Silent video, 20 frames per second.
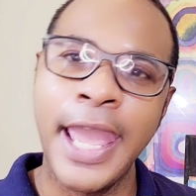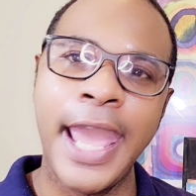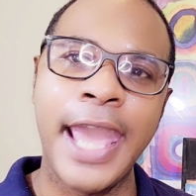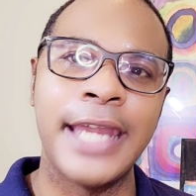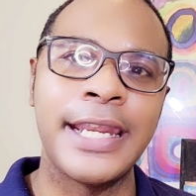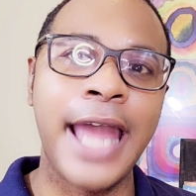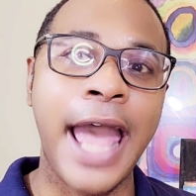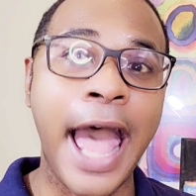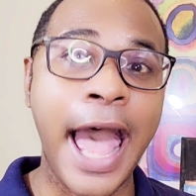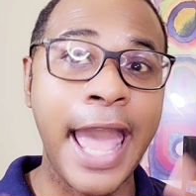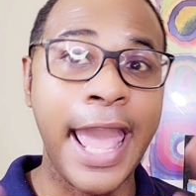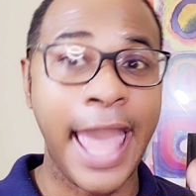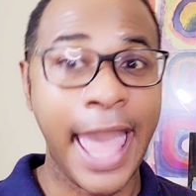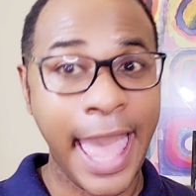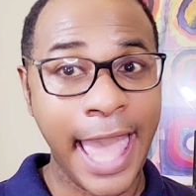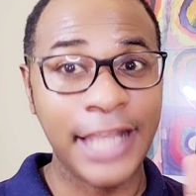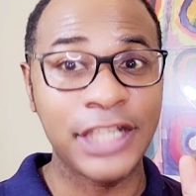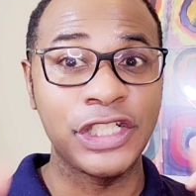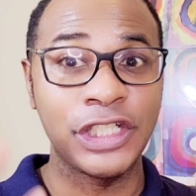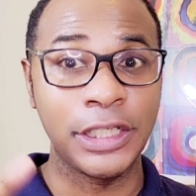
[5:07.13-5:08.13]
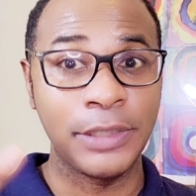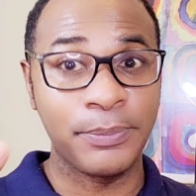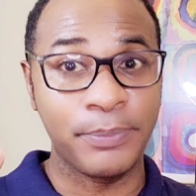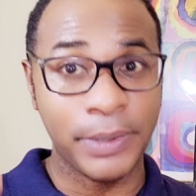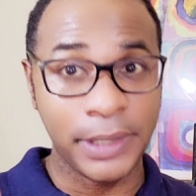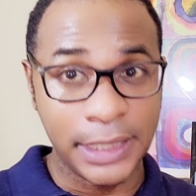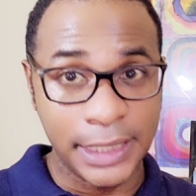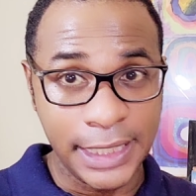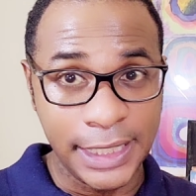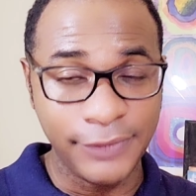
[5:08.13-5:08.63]
And I actually
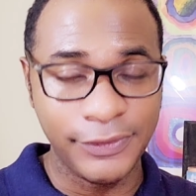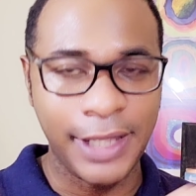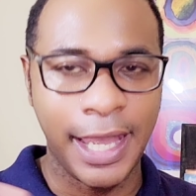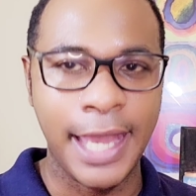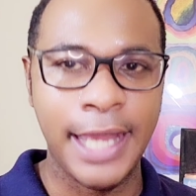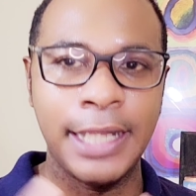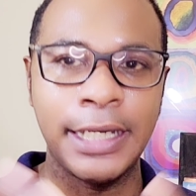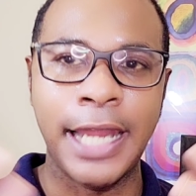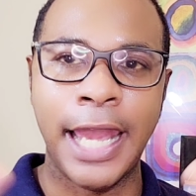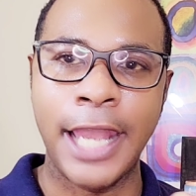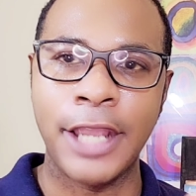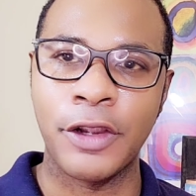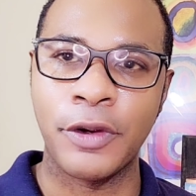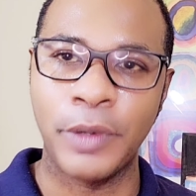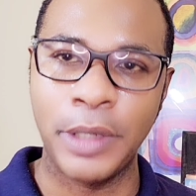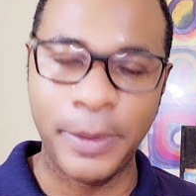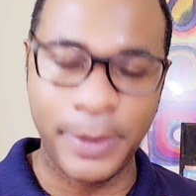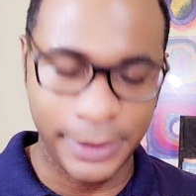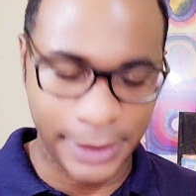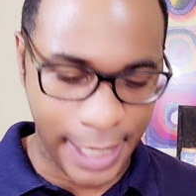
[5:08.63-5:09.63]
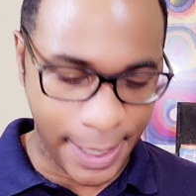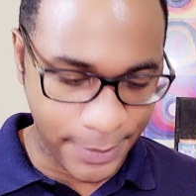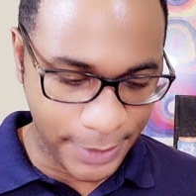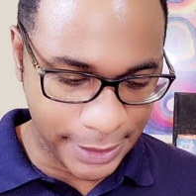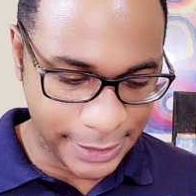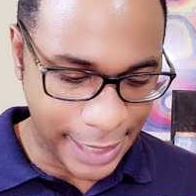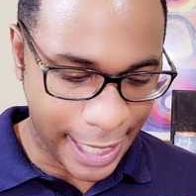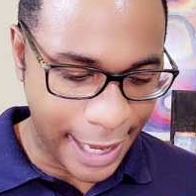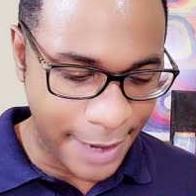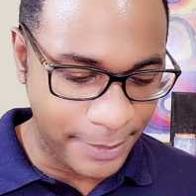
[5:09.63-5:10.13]
believe that and I agree with that
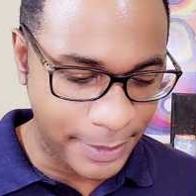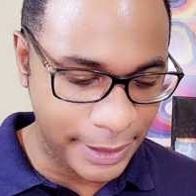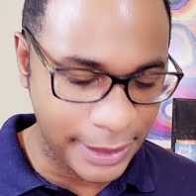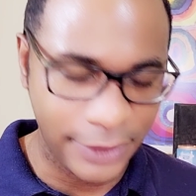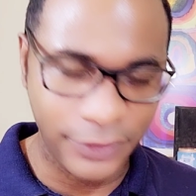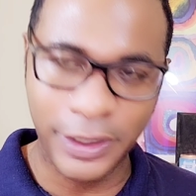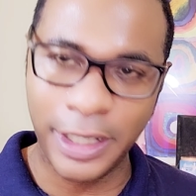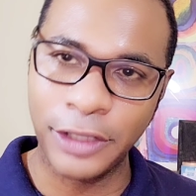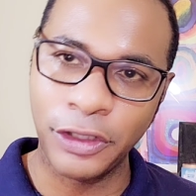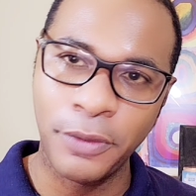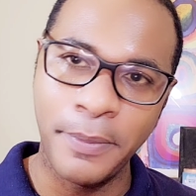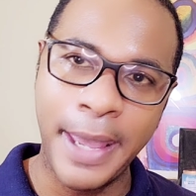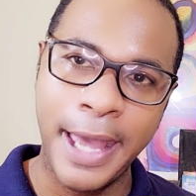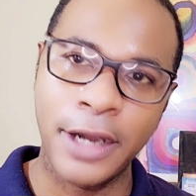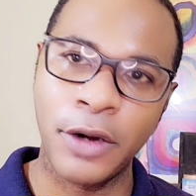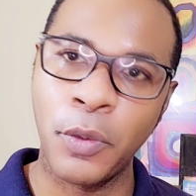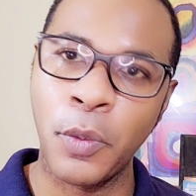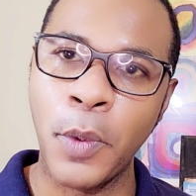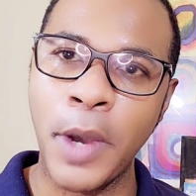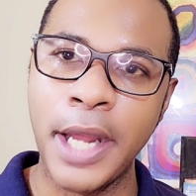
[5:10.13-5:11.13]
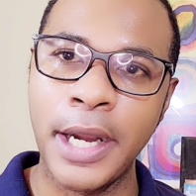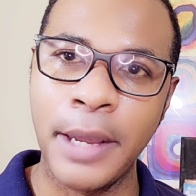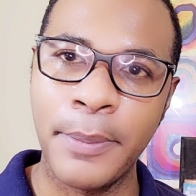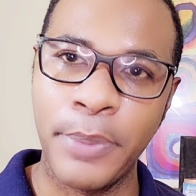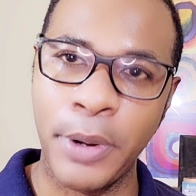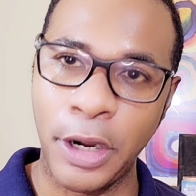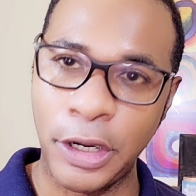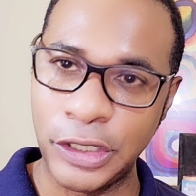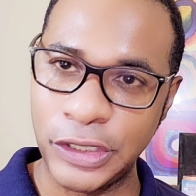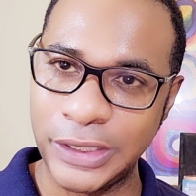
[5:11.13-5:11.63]
because I believe that no matter what a
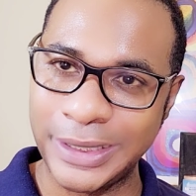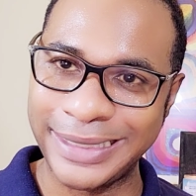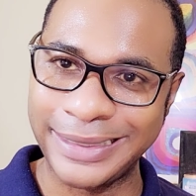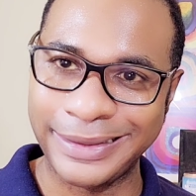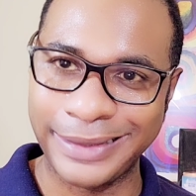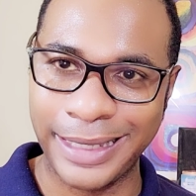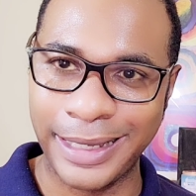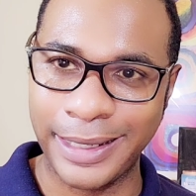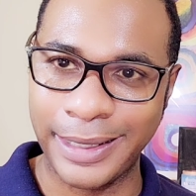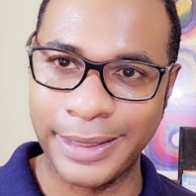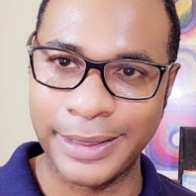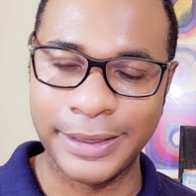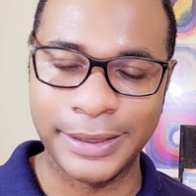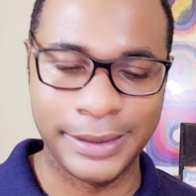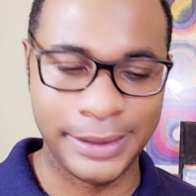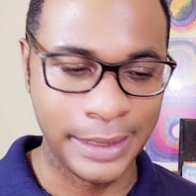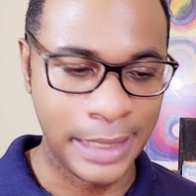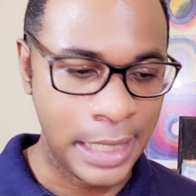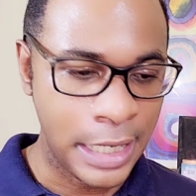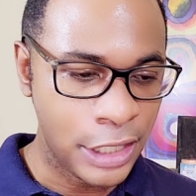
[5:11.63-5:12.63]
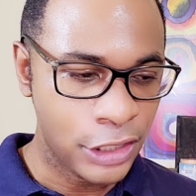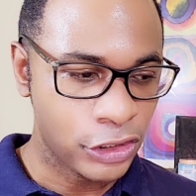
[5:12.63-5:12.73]
person does,